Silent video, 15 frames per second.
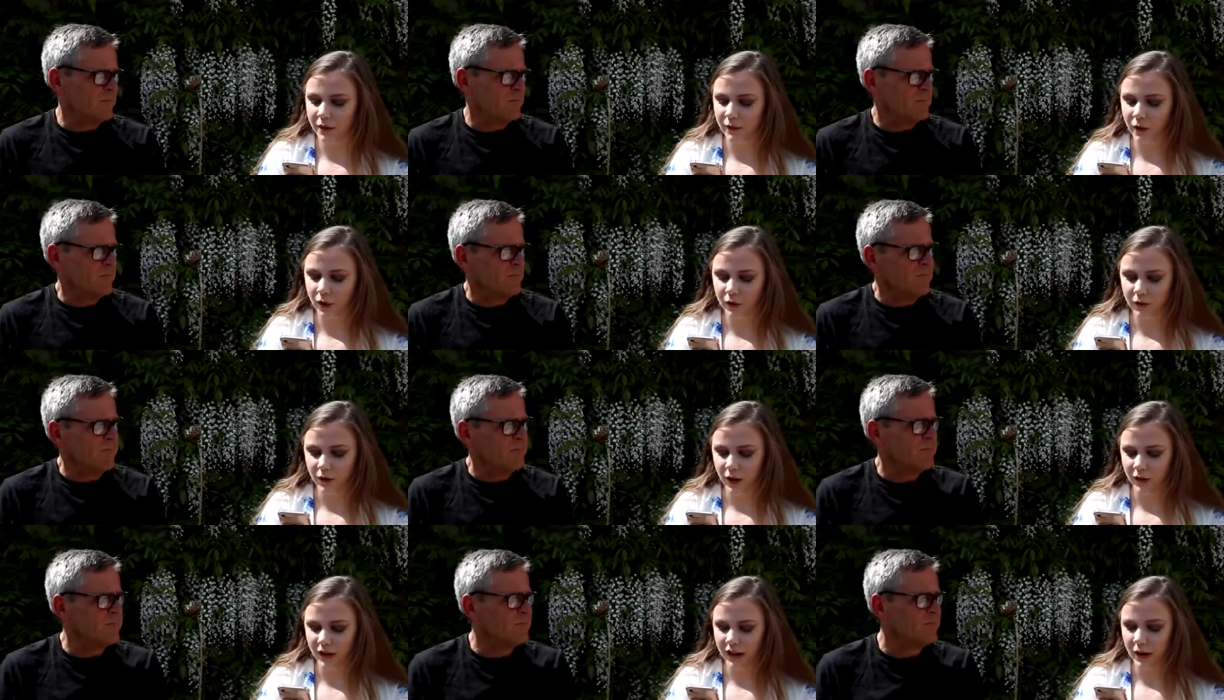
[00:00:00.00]
Speaker 1: before
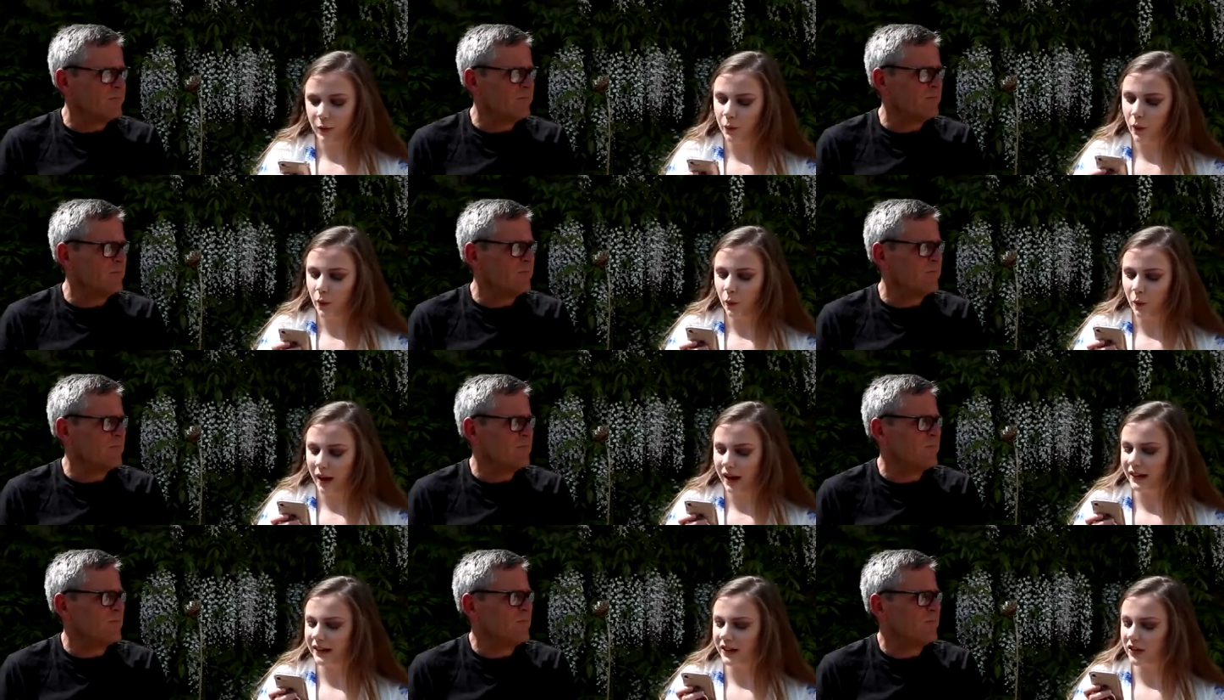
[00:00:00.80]
Florrie? In what
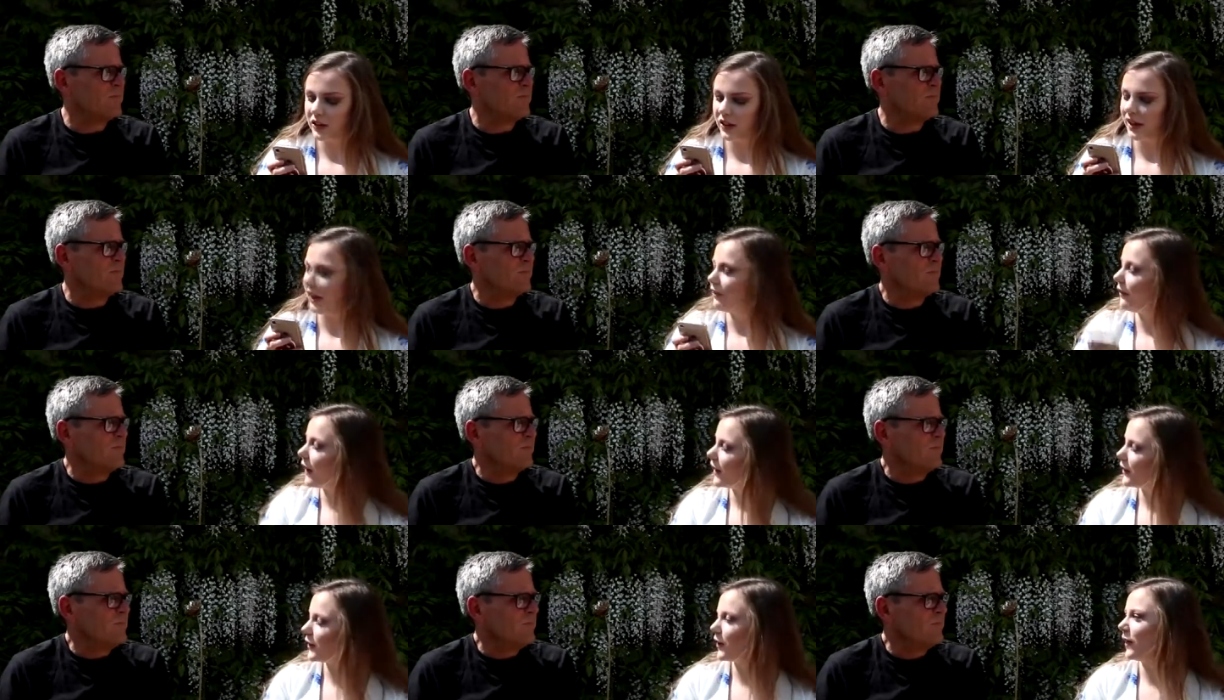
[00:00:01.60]
way did she
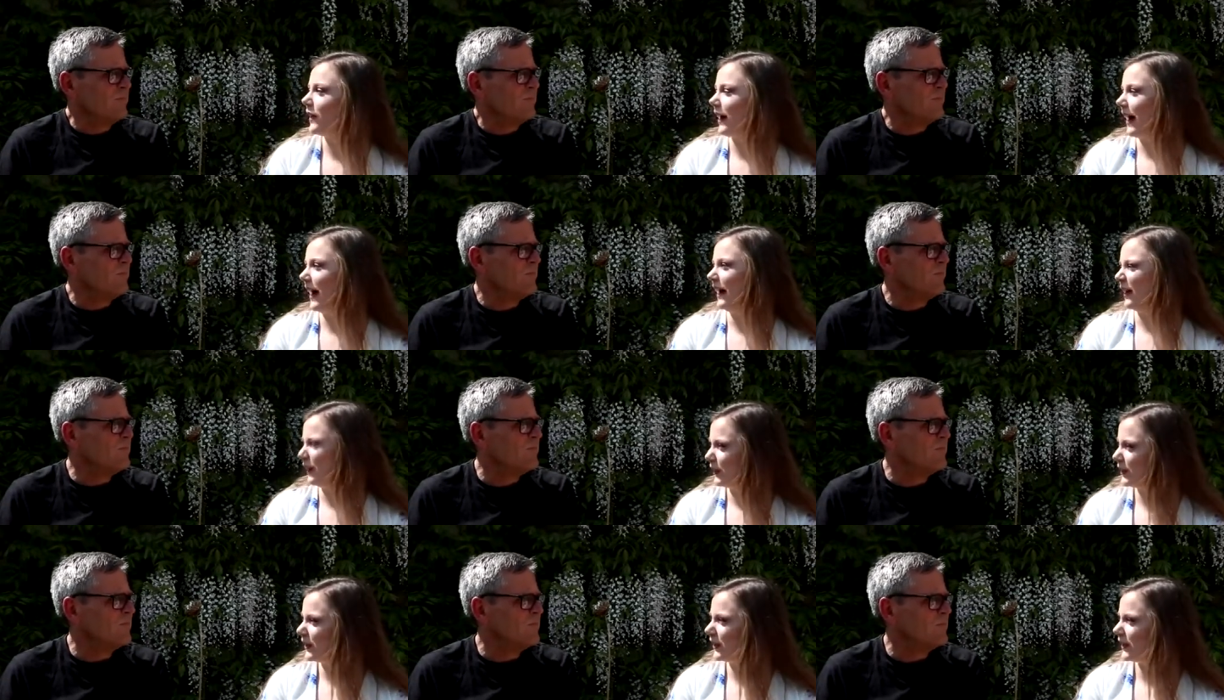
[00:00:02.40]
affect your life?
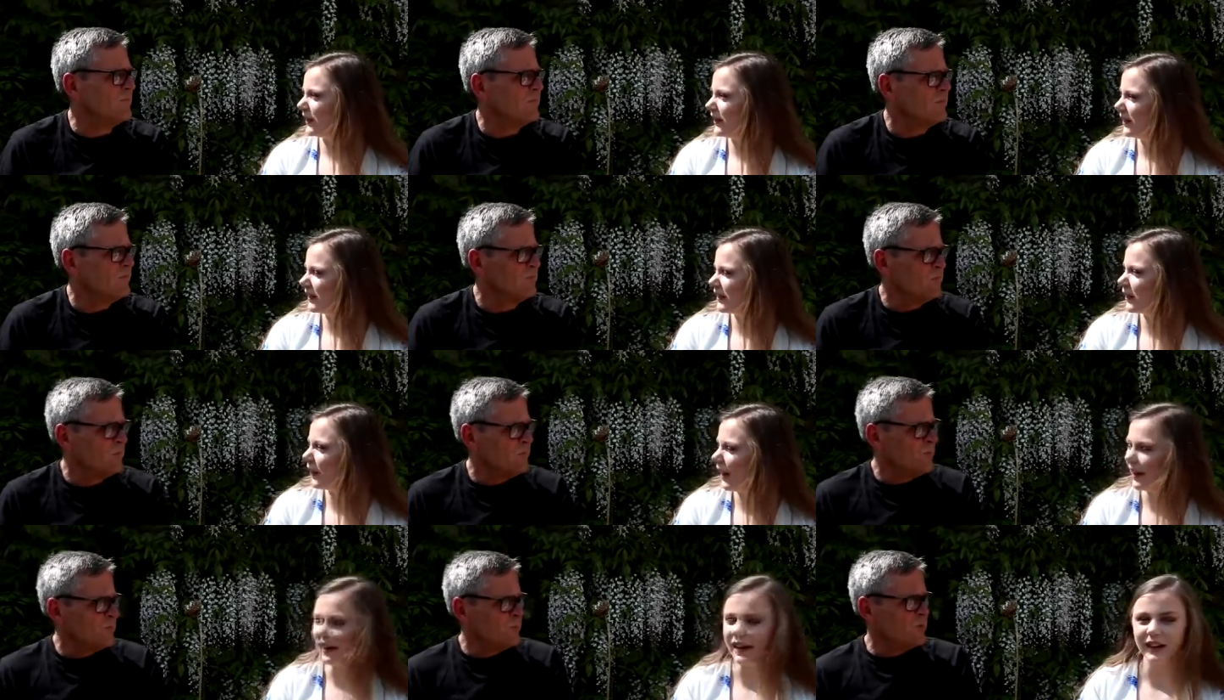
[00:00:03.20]

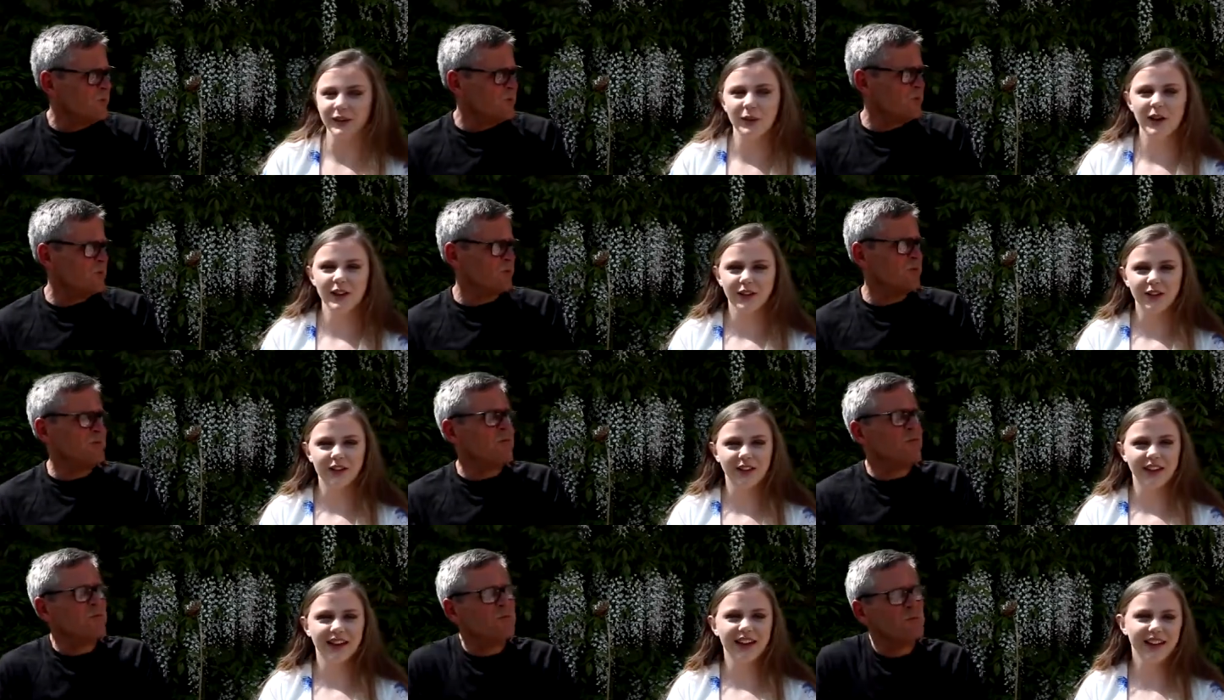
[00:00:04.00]
Quite a nice
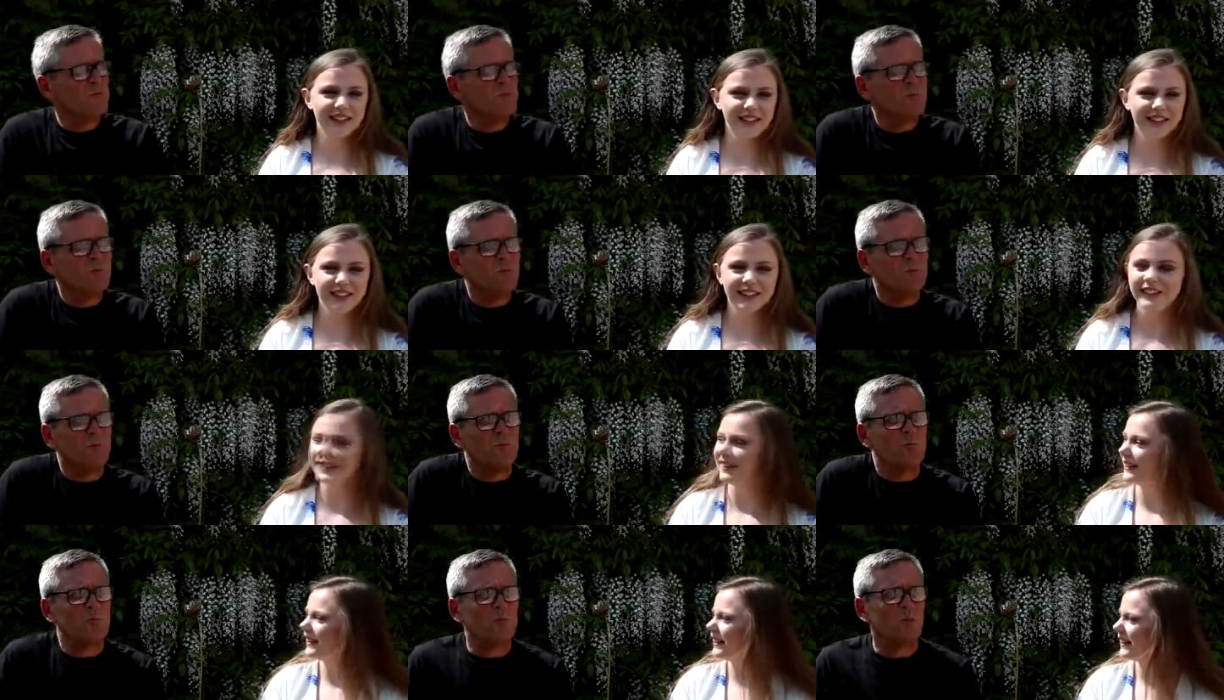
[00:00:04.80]
question, that.
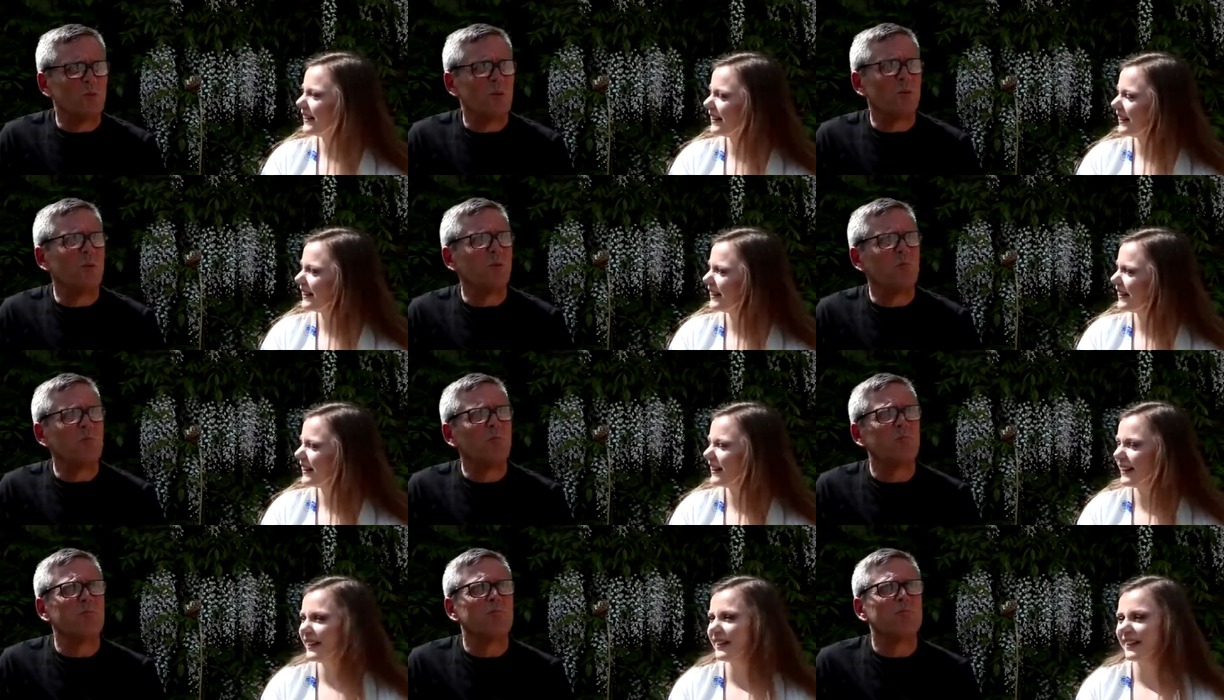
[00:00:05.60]

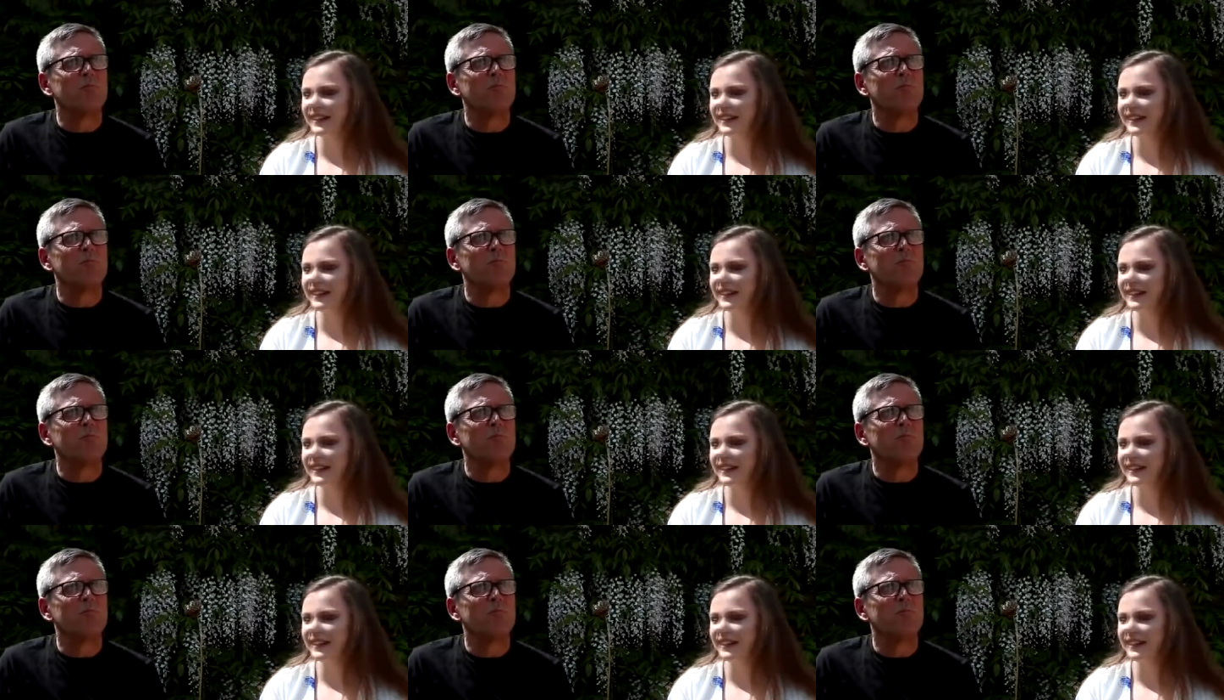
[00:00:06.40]
Speaker 2: Um.